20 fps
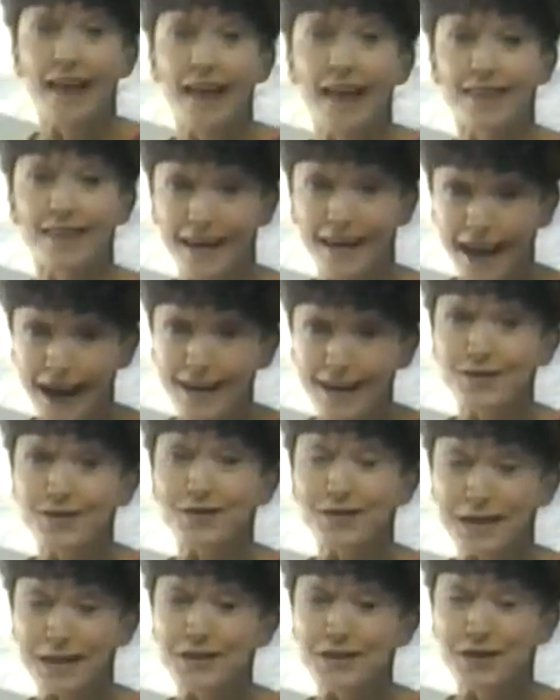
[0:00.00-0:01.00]
and the answer
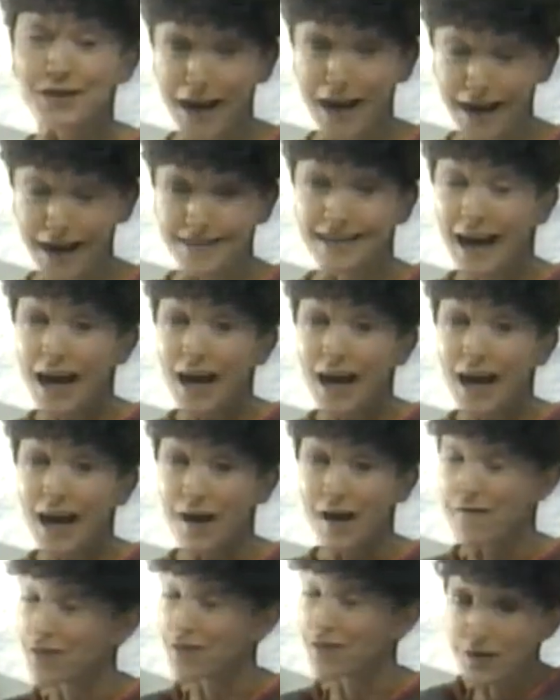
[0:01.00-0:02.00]
is yes.
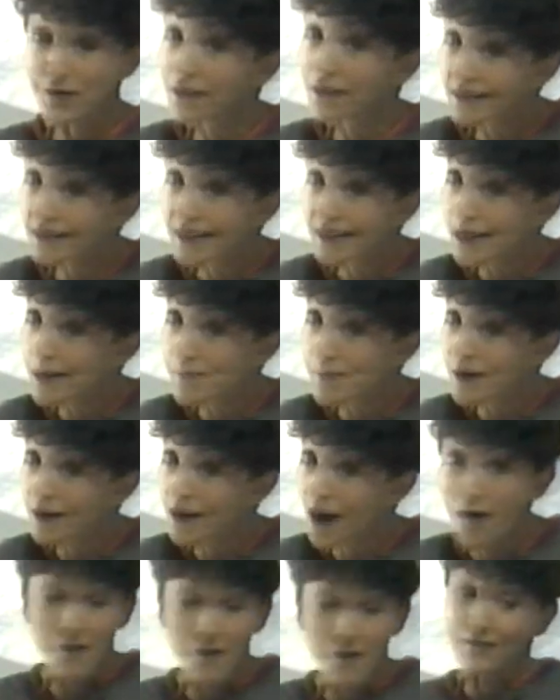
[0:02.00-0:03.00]
If you can keep it
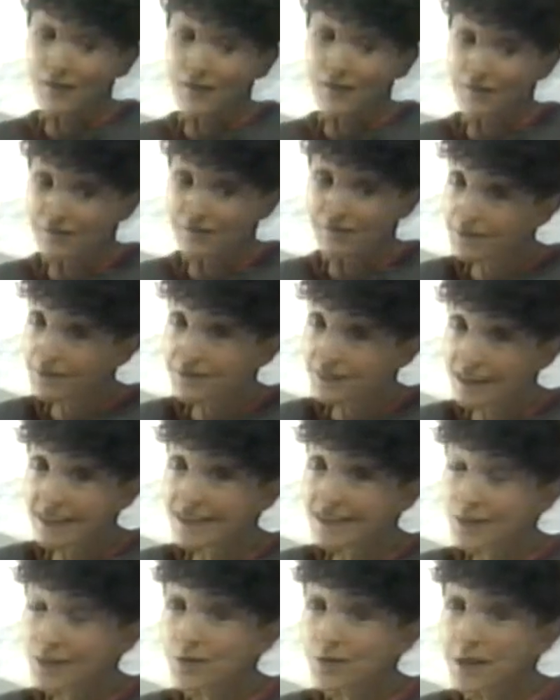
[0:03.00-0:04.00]
going for
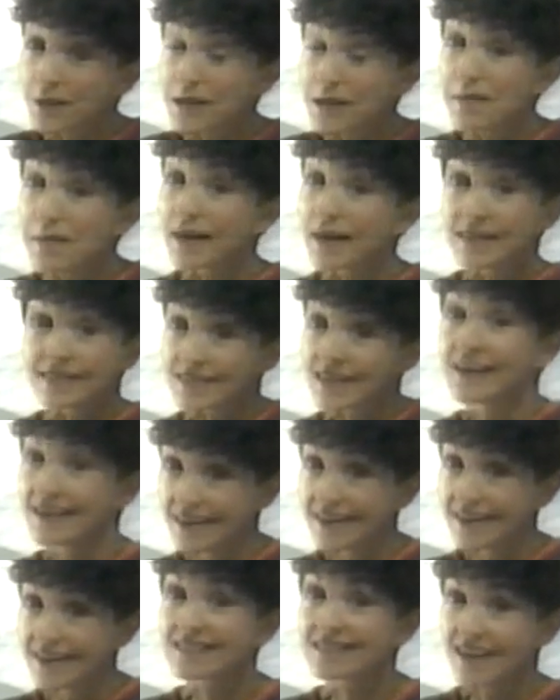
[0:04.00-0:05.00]
15 to 20 minutes,
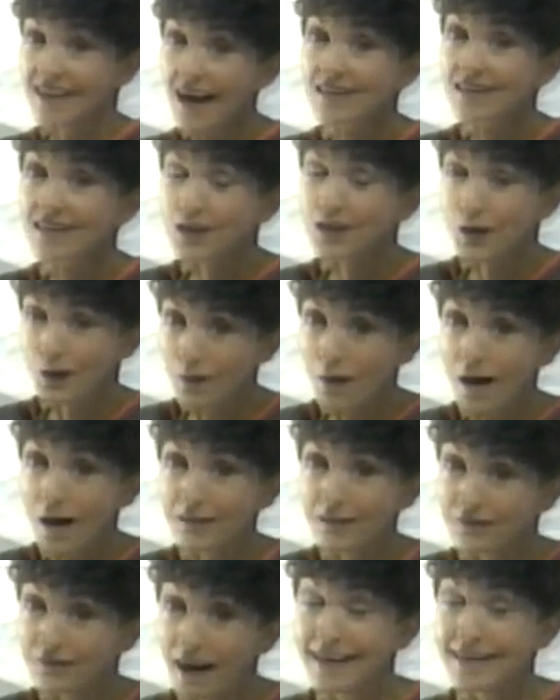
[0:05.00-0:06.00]
it's got to
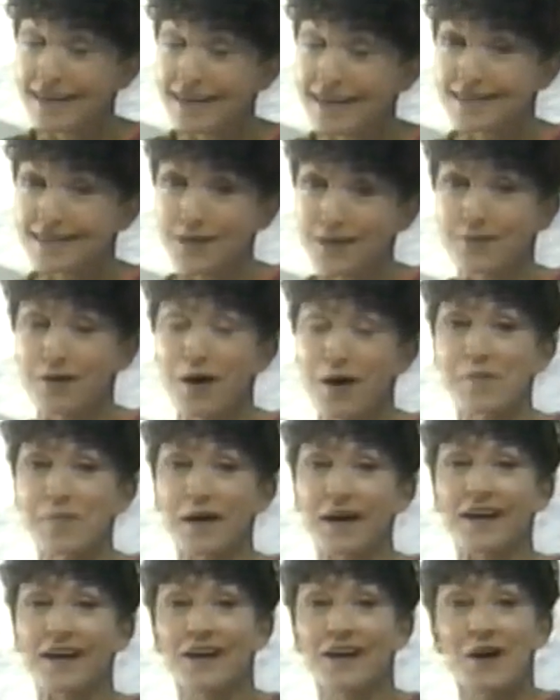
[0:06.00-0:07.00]
qualify as
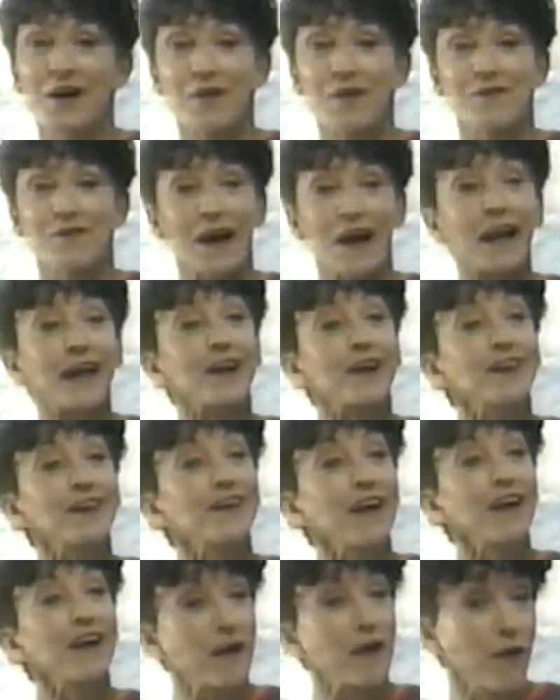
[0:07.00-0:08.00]
aerobic.
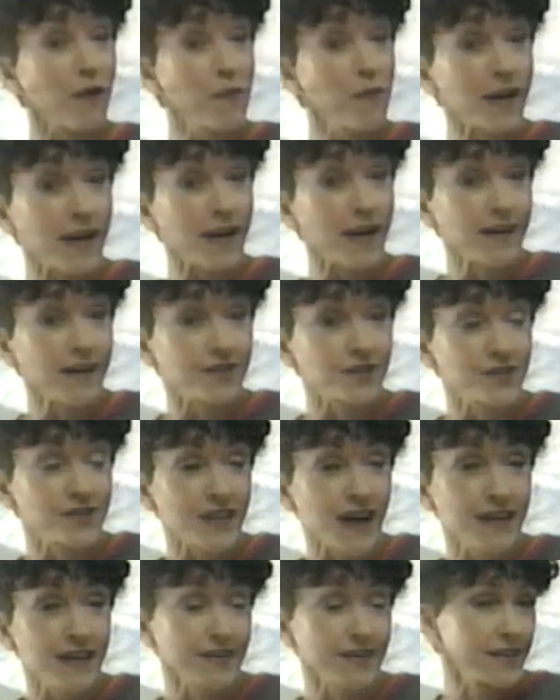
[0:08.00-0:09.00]
Regular aerobic
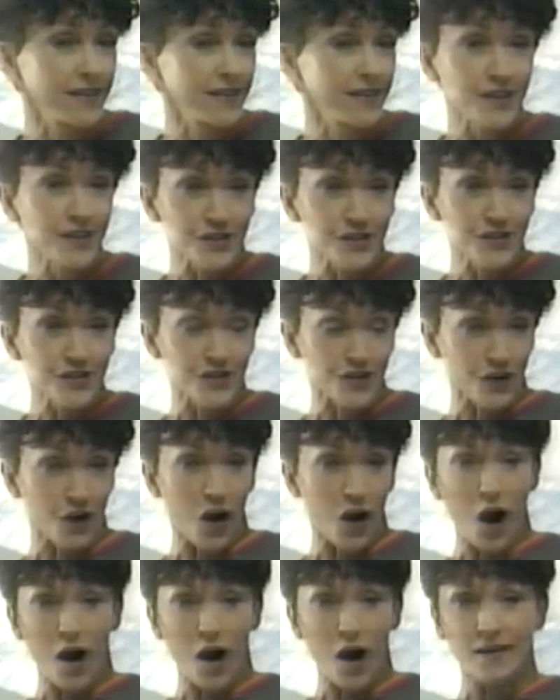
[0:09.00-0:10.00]
exercise conditions your
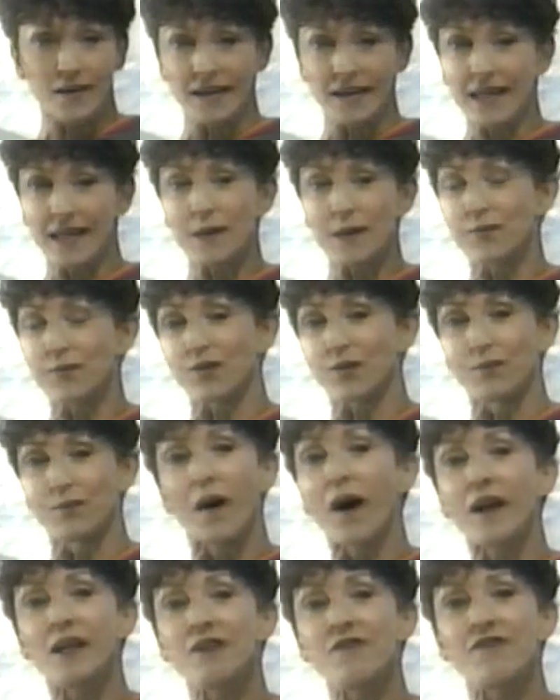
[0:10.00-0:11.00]
heart and keeps your
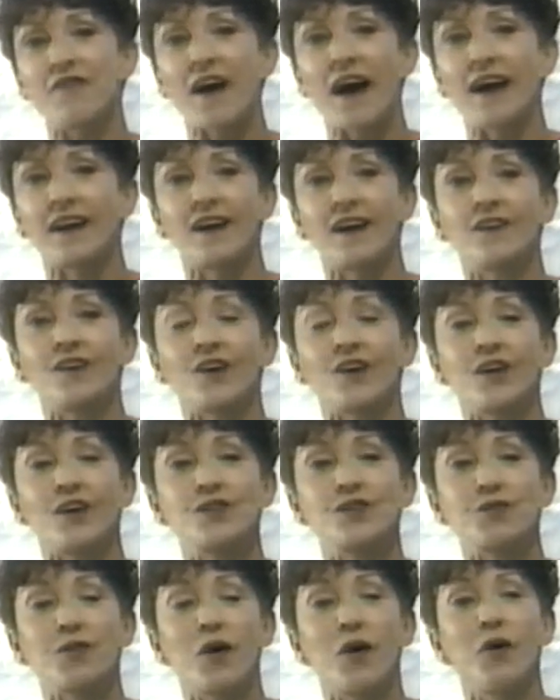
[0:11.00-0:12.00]
body fat under
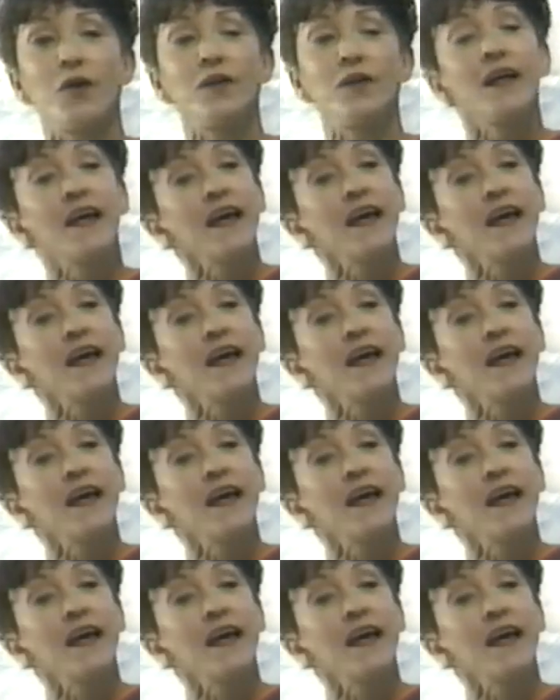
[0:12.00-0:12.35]
control.